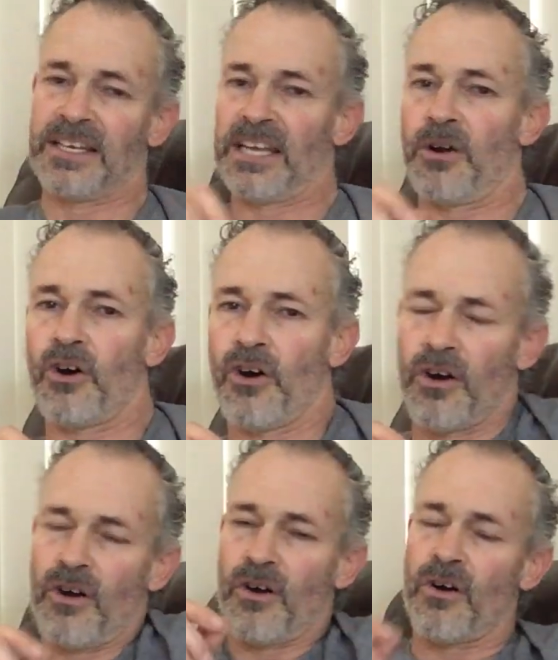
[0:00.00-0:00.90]
Now,
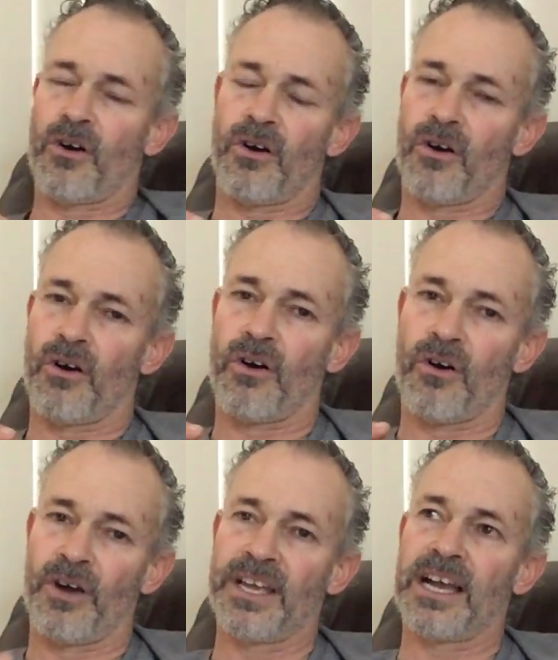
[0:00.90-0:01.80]

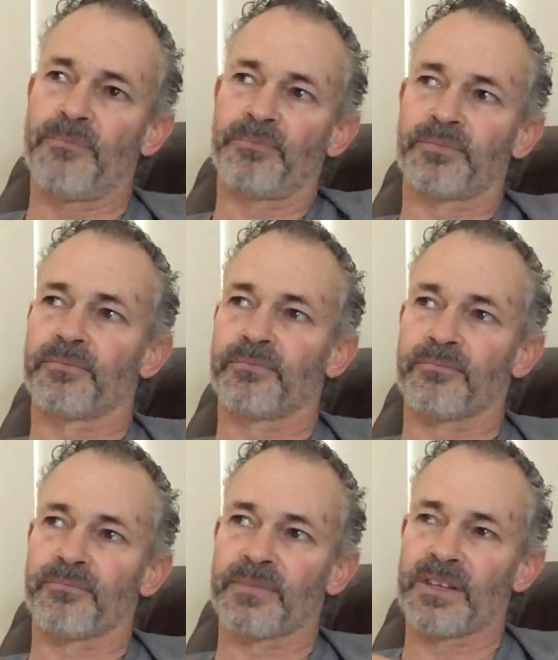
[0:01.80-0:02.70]

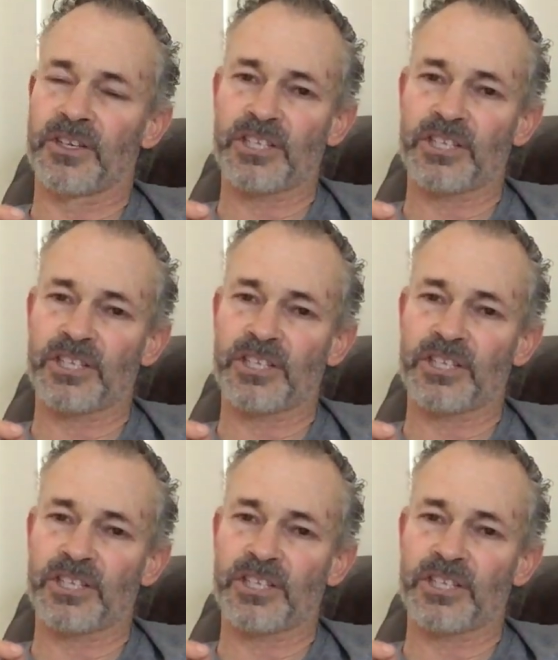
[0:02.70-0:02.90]
I